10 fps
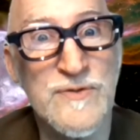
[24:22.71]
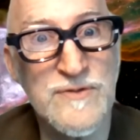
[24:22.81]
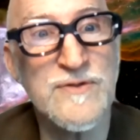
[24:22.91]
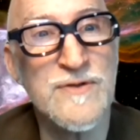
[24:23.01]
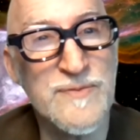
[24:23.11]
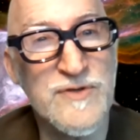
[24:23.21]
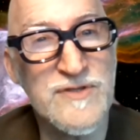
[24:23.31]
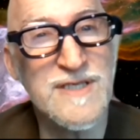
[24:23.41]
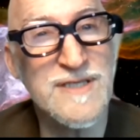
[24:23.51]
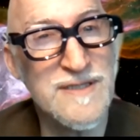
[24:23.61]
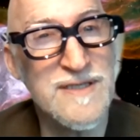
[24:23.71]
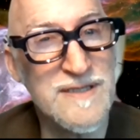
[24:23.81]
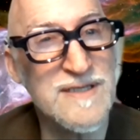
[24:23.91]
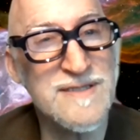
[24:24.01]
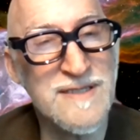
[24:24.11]
You're the only person I didn't cut
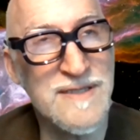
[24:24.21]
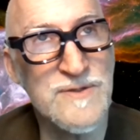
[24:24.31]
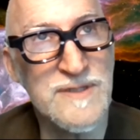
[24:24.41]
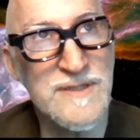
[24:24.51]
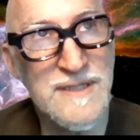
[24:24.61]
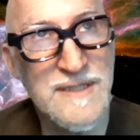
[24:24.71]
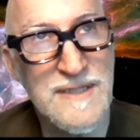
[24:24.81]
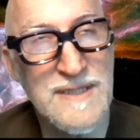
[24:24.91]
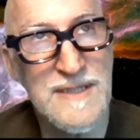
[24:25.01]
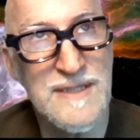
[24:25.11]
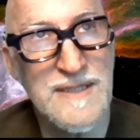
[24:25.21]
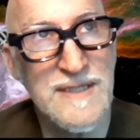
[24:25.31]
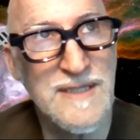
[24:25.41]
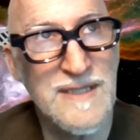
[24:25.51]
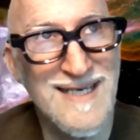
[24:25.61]
contact.
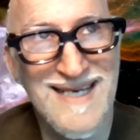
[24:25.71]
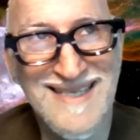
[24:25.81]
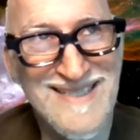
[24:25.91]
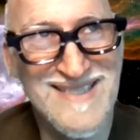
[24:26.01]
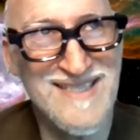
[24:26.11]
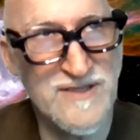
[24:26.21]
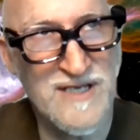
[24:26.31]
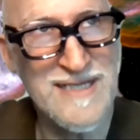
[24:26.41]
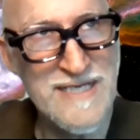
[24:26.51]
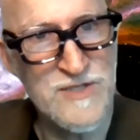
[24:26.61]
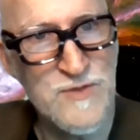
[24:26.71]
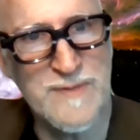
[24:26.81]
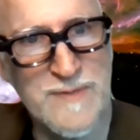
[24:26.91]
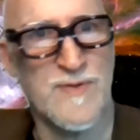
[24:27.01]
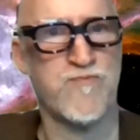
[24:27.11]
I just clean sweep.